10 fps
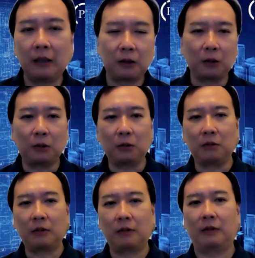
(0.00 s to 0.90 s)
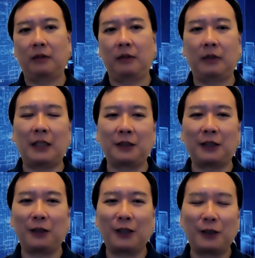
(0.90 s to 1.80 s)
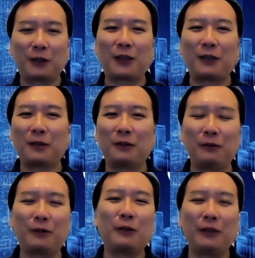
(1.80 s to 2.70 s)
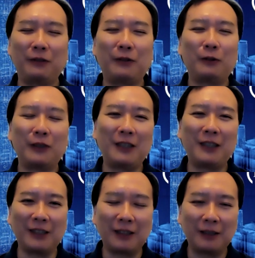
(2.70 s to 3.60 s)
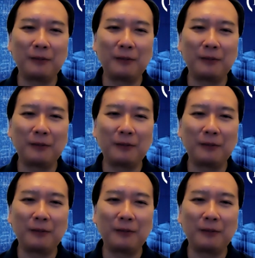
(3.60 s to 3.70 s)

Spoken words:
So there's another skill involved here.